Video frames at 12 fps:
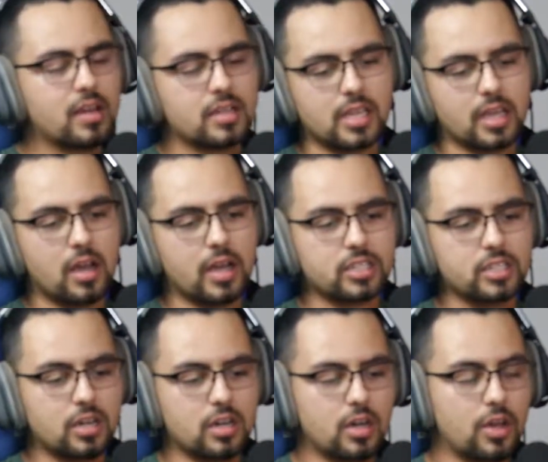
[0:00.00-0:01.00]
Yeah. Because like
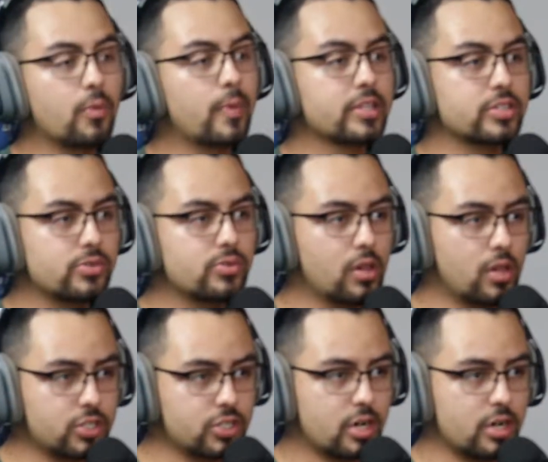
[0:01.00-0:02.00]
actually on the way to the
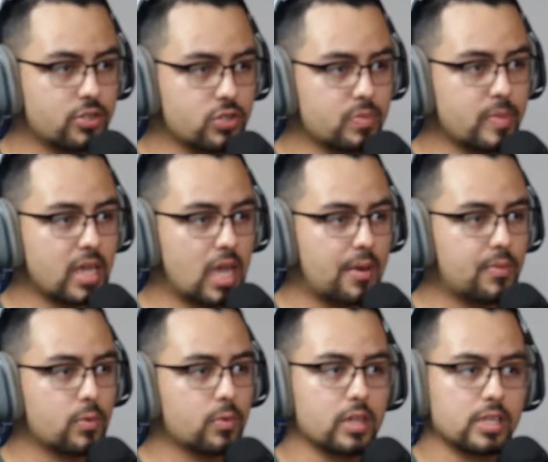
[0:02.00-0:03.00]
Logic concerts, me and
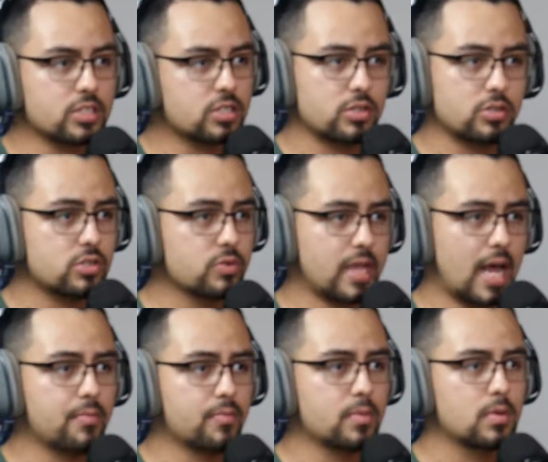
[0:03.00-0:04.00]
Cameron were listening to the
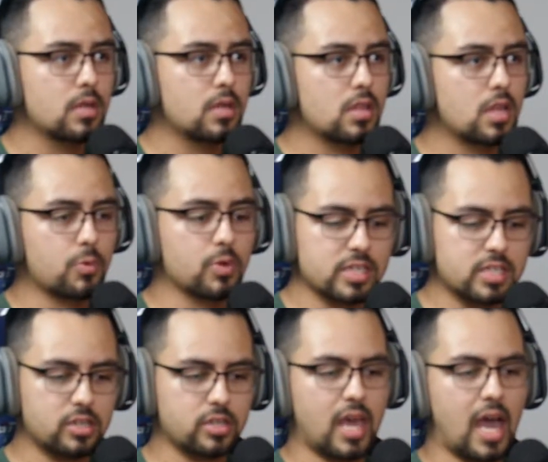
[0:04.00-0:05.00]
album. Like we're
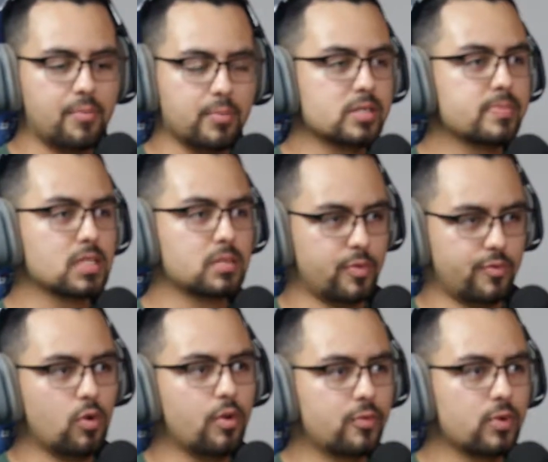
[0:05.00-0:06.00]
listening to the album he's about to
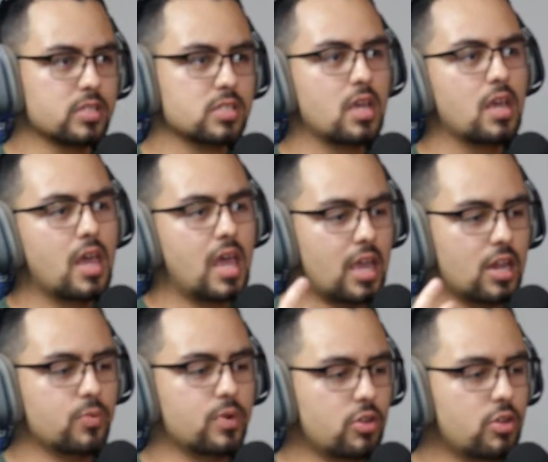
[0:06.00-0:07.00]
perform for us,
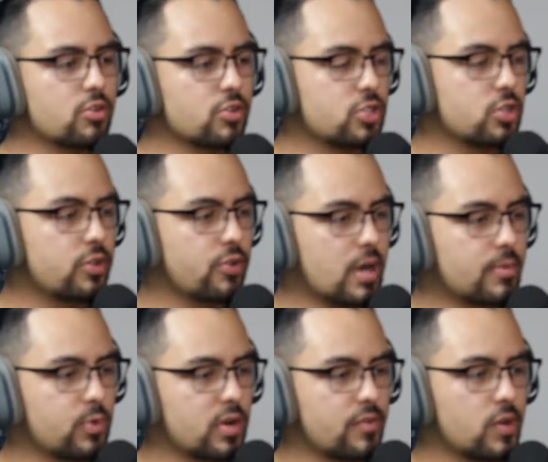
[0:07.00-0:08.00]
and when you hear a studio
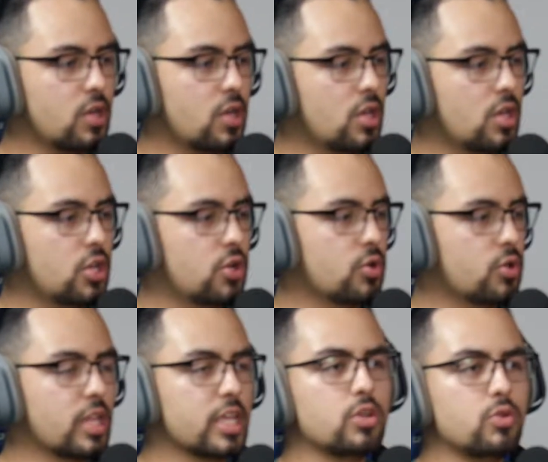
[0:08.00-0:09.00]
album, whatever, you're
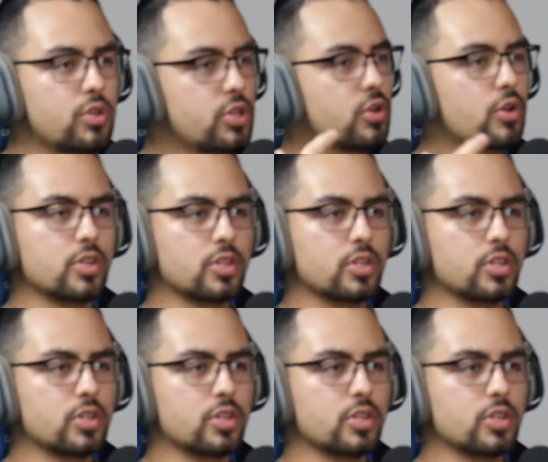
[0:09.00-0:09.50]
like you know,